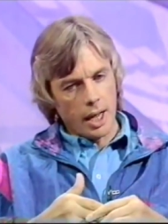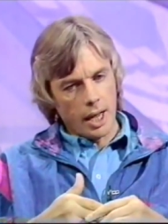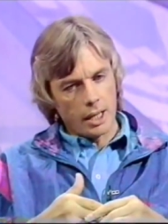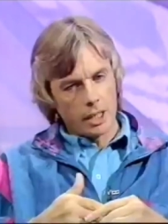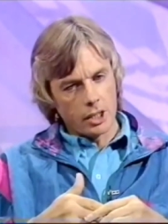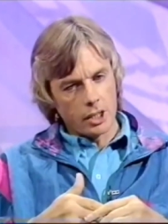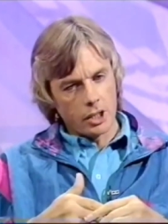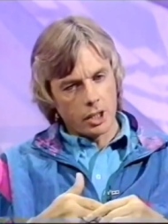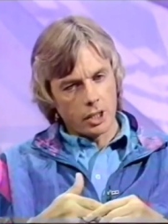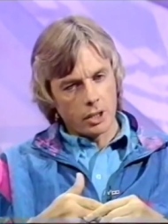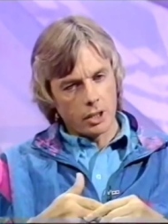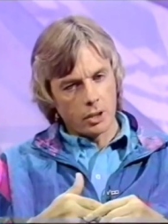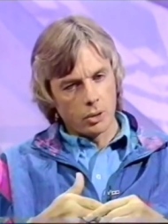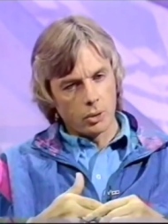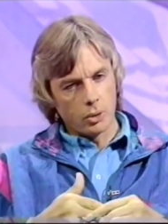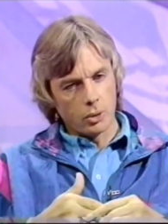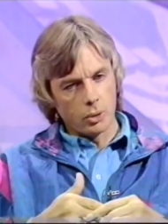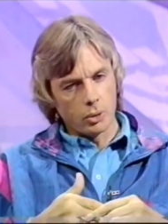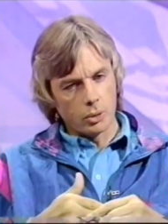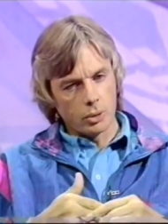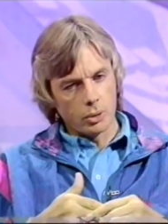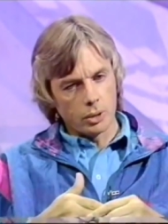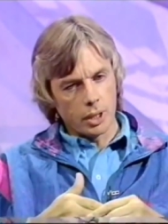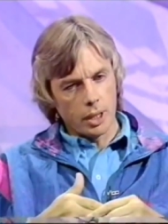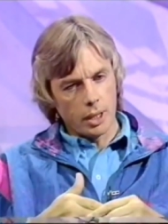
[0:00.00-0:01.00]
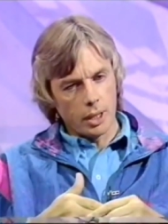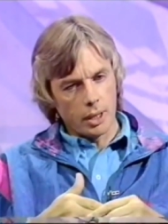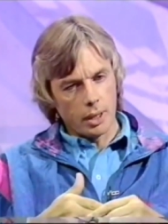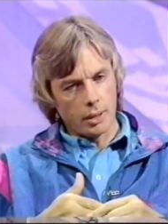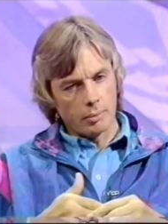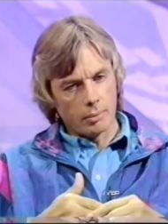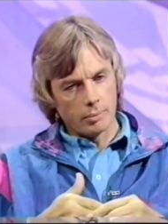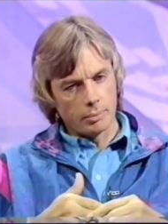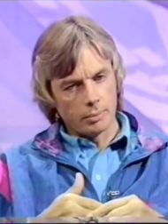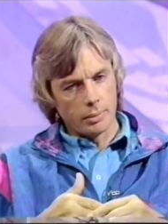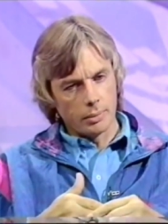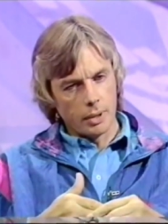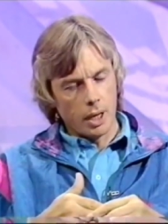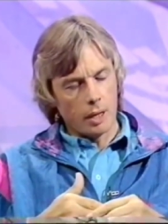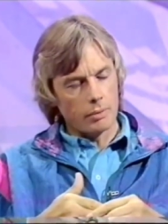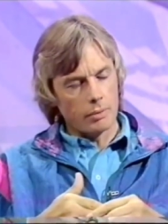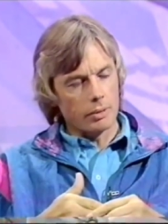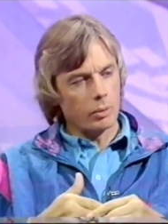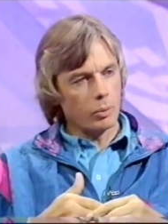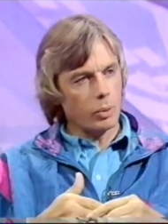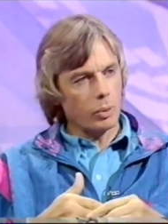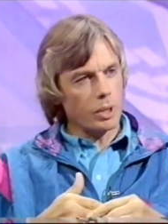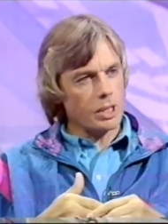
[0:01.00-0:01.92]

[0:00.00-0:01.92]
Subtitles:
energy called love and